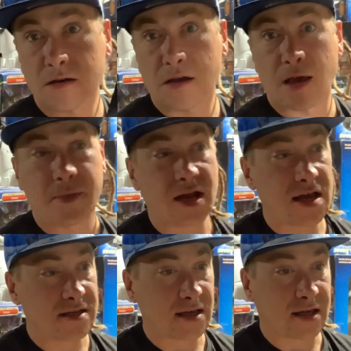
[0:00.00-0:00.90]
I mean, I
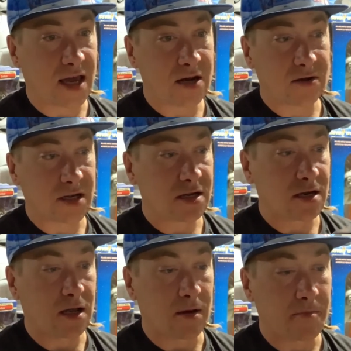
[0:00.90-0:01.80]
think Kenner did an
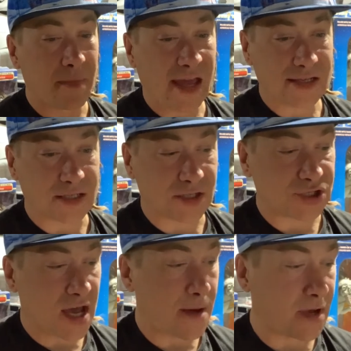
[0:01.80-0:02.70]
amazing
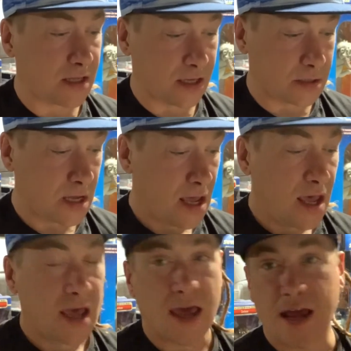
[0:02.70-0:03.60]
job on these.
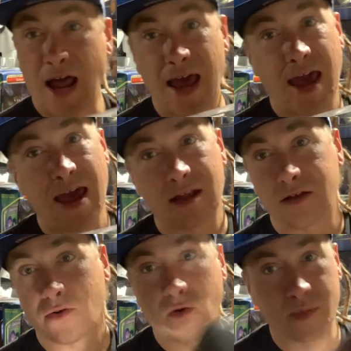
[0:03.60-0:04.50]
And I had
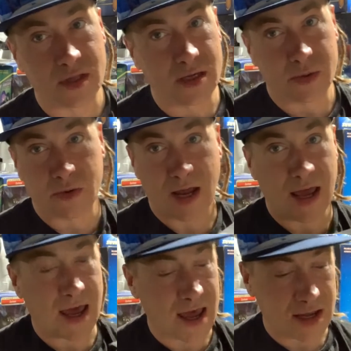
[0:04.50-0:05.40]
to open this one. I
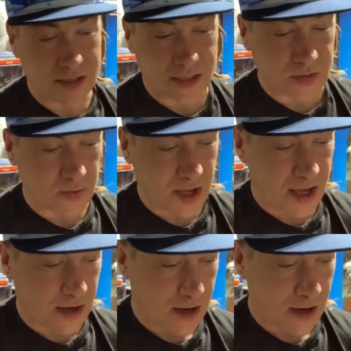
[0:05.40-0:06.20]
had to display it.